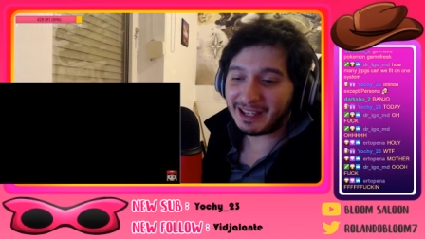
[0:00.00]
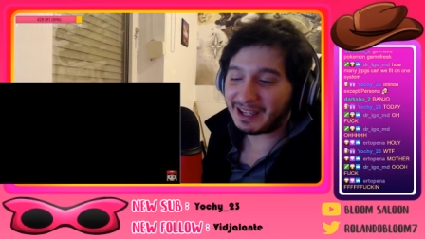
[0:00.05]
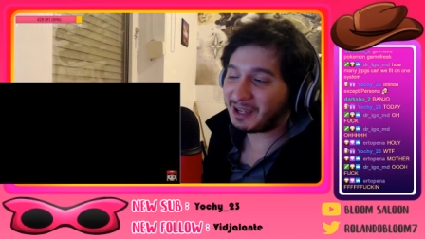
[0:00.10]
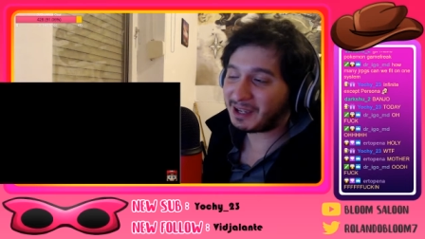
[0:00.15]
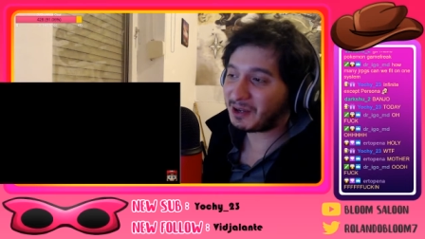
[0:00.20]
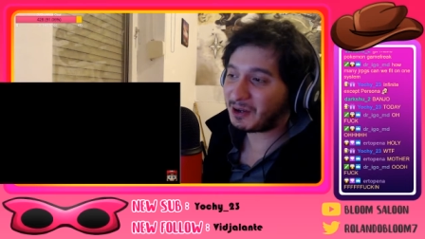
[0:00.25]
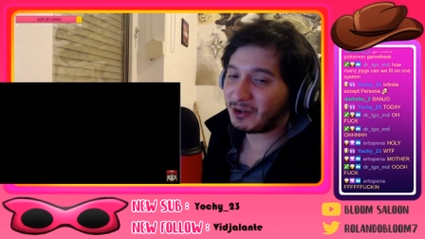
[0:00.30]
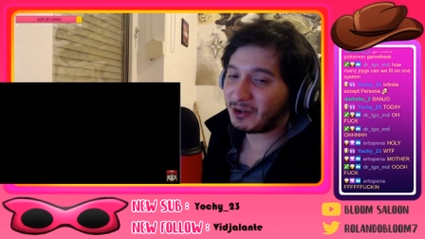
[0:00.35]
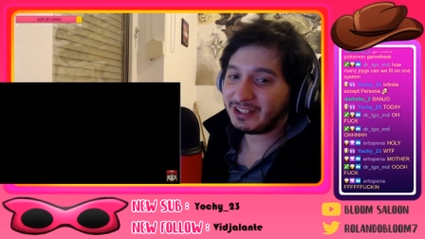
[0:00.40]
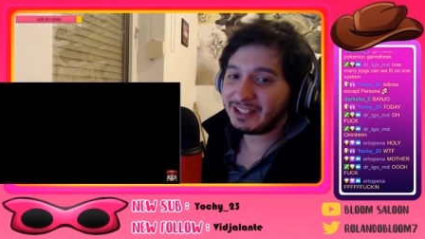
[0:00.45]

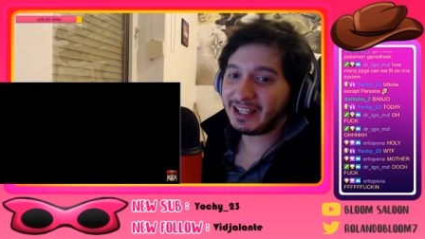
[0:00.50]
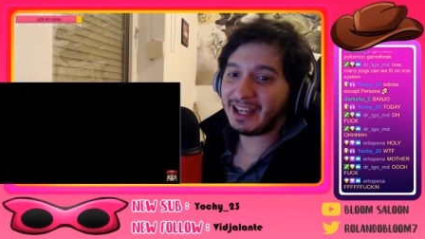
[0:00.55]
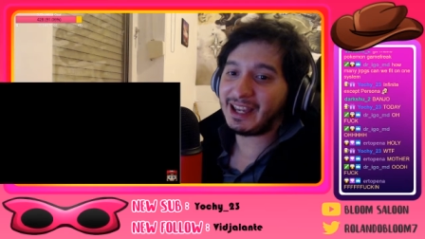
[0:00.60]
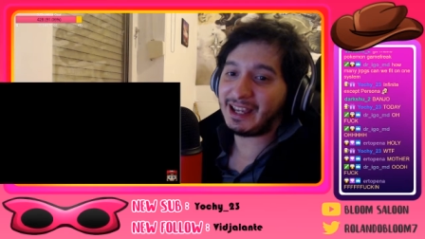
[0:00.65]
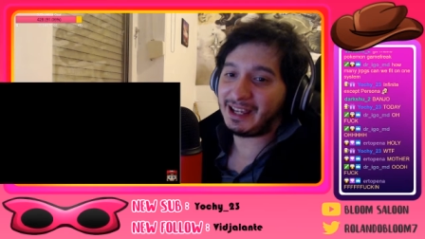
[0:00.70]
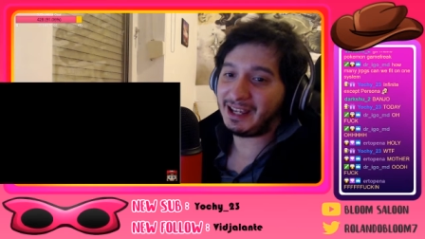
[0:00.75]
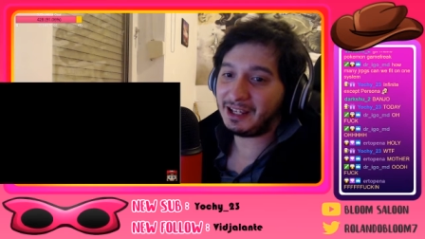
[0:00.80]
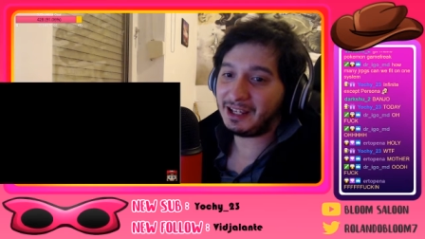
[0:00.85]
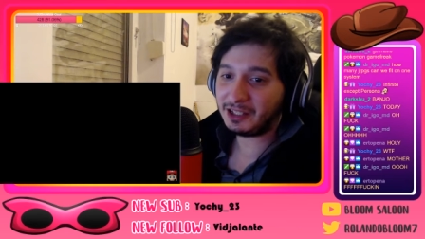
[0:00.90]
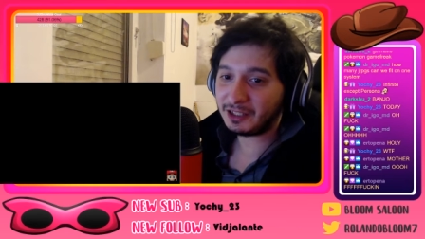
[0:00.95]
Hell
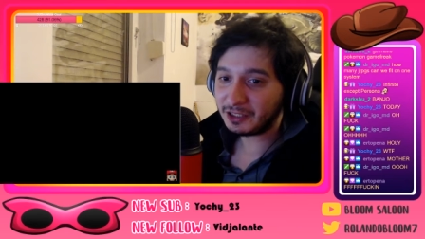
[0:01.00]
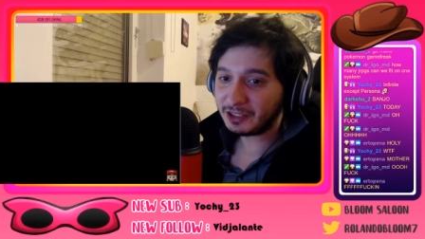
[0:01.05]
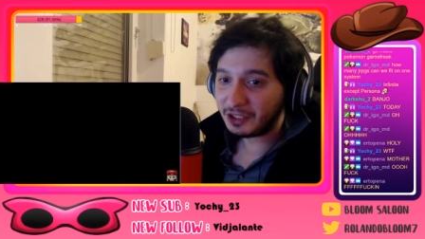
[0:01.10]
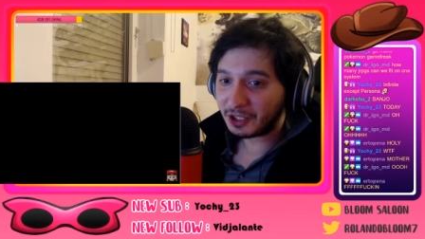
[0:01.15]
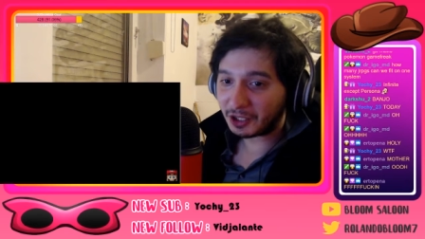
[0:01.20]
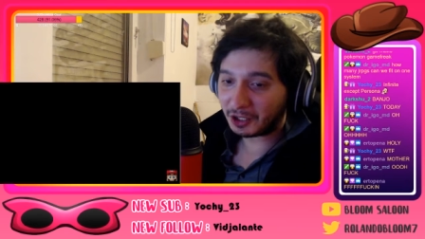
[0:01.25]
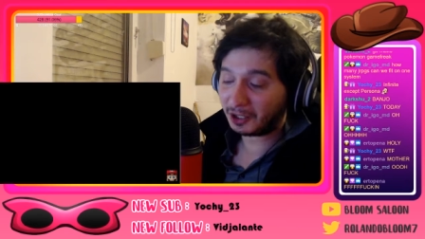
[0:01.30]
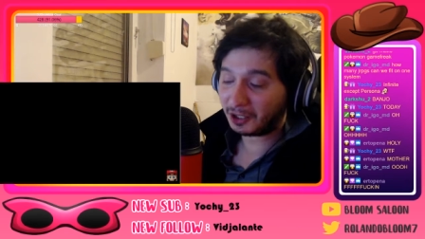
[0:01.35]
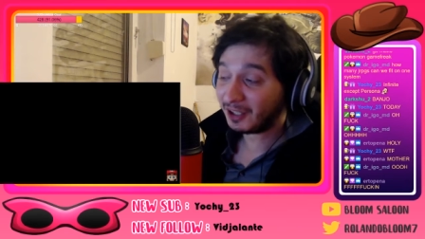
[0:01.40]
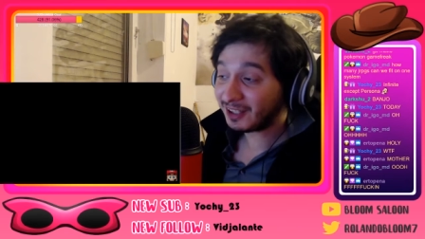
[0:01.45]
yeah,
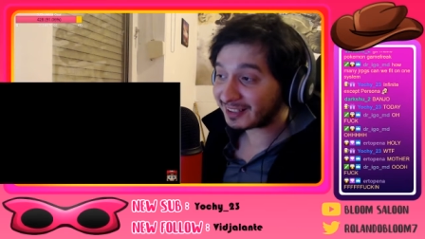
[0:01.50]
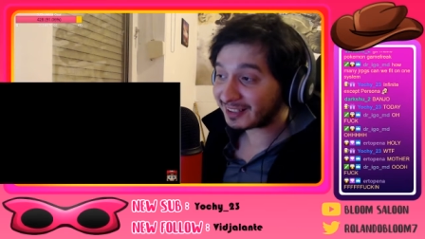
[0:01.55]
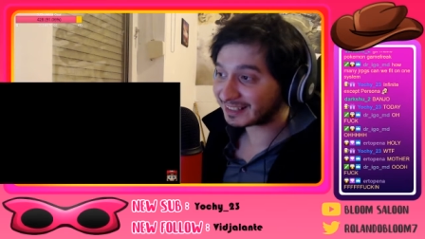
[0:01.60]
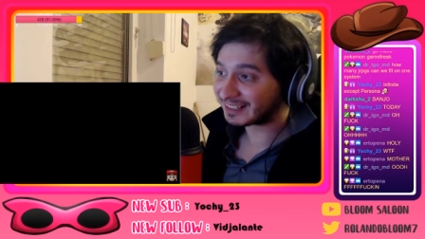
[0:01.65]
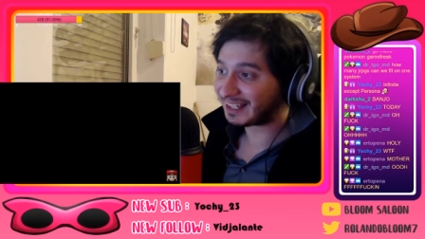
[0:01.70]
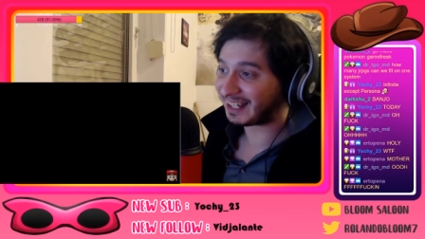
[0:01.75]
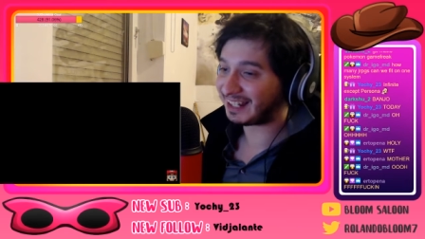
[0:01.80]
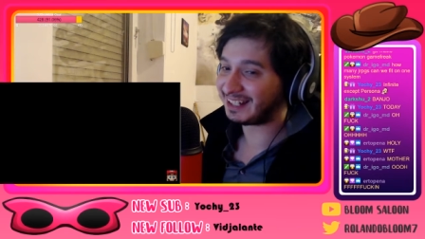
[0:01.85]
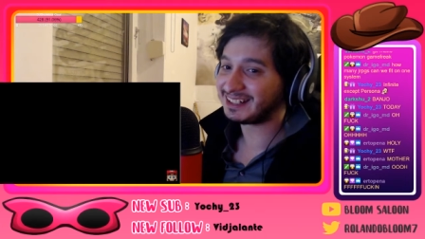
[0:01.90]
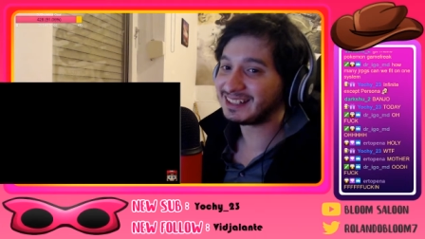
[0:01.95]
the
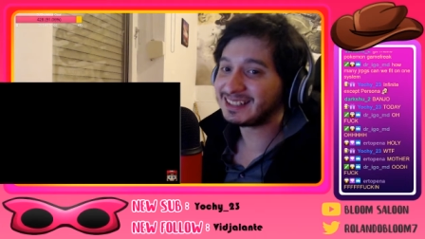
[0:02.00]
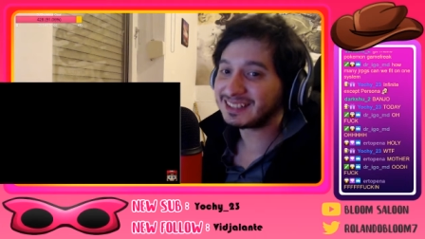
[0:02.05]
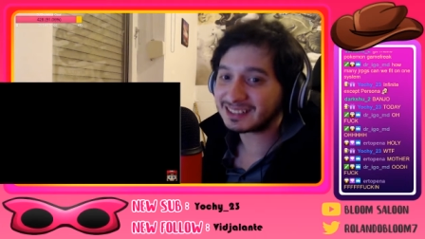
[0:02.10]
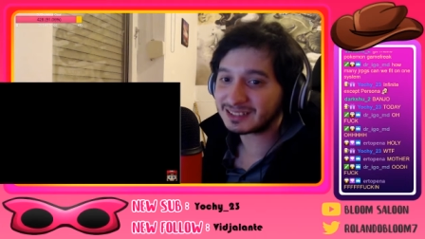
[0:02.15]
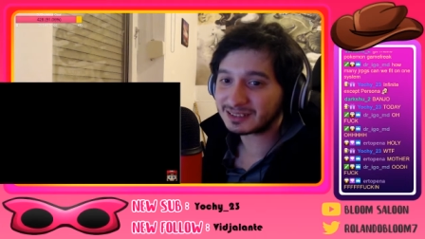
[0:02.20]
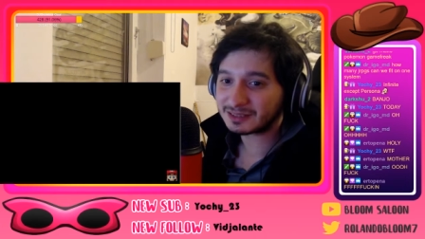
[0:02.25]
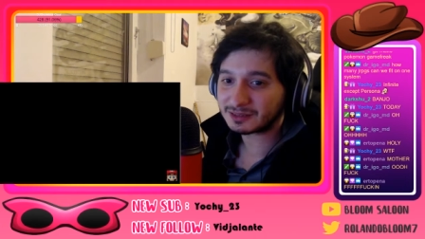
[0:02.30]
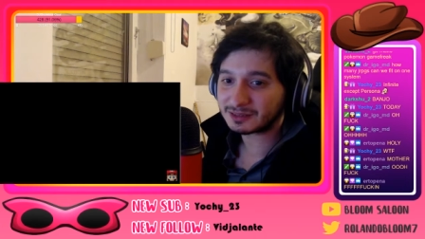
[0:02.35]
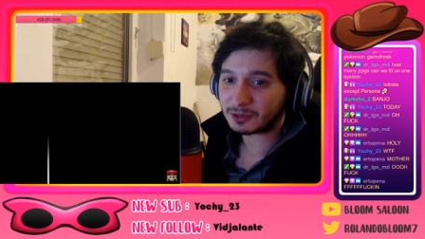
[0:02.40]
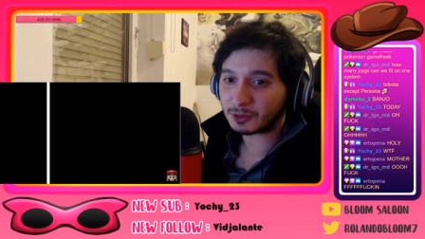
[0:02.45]
hook
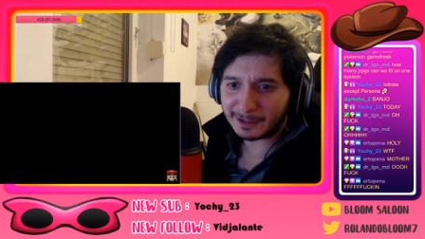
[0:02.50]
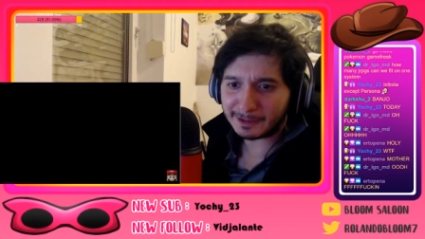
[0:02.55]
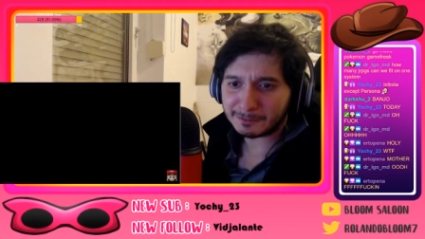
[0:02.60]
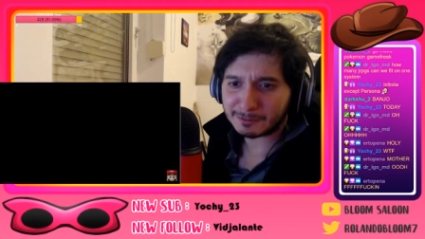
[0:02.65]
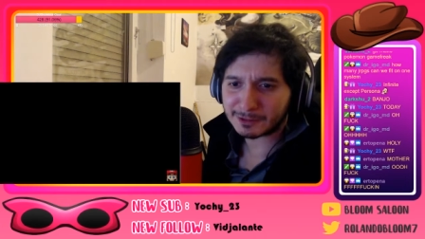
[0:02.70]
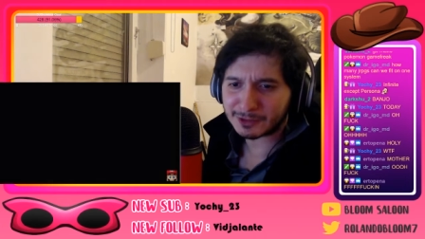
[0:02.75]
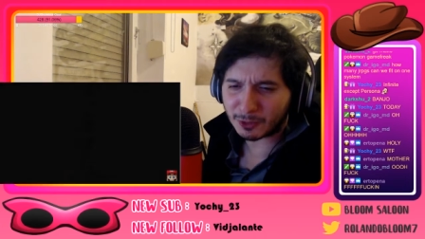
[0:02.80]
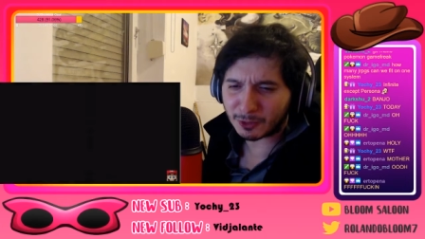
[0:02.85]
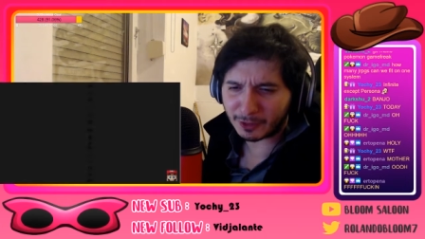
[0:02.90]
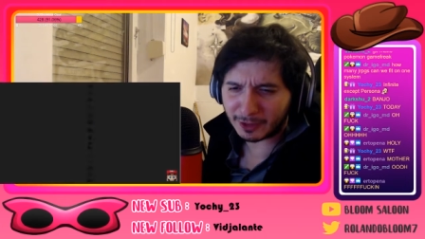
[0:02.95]
gang. All
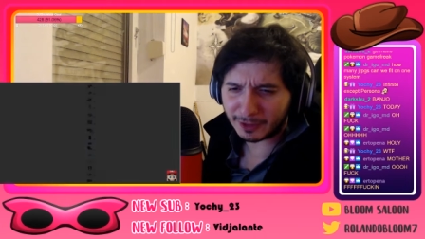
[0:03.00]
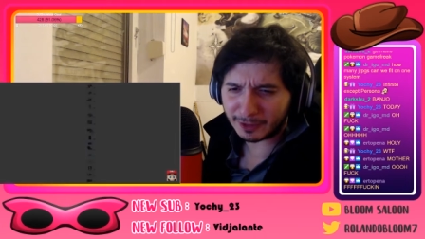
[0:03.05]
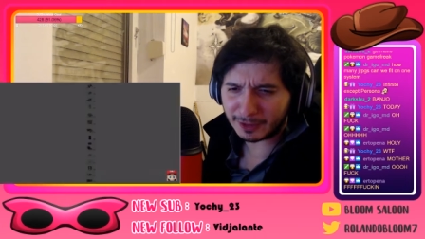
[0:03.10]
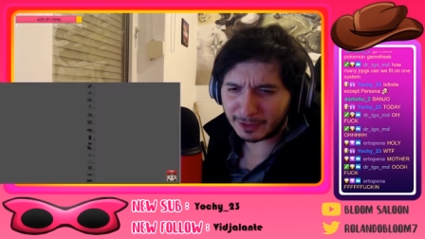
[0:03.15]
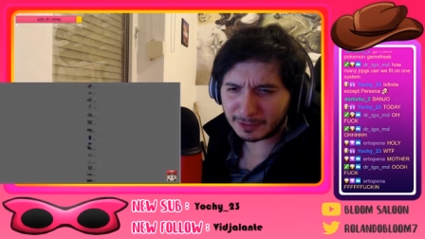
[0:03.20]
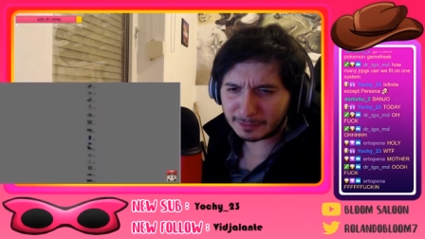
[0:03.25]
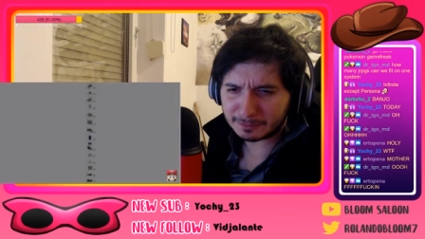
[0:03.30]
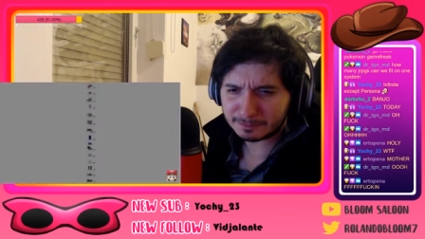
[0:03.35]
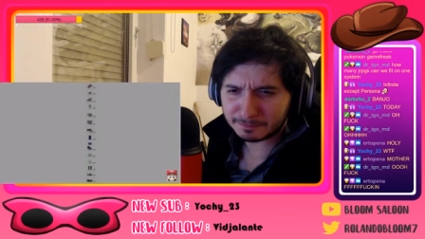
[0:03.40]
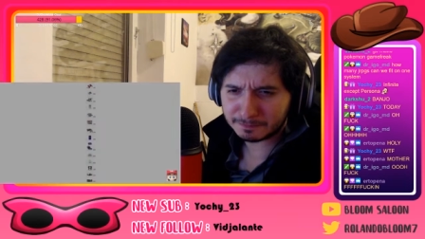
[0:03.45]
right, what's going
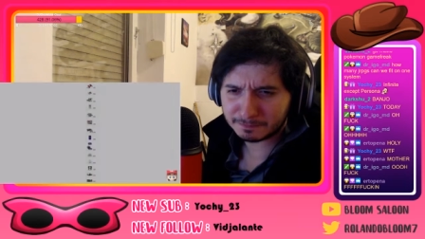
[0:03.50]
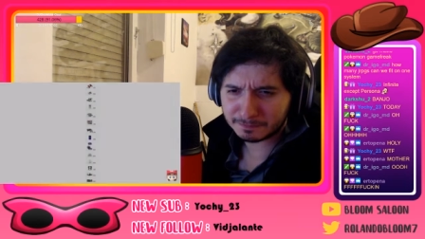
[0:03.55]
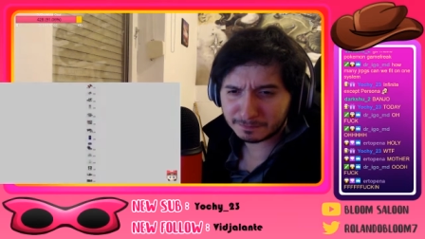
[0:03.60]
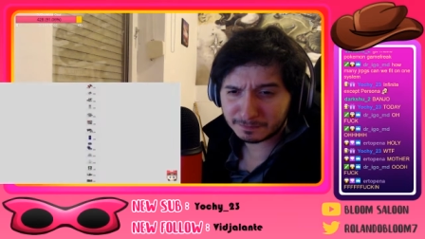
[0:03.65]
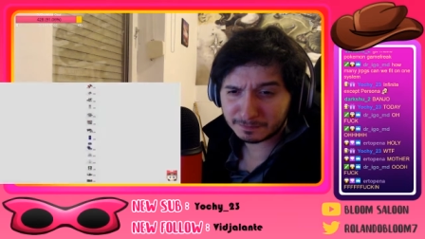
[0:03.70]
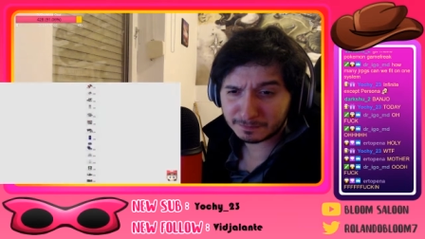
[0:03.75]
on here?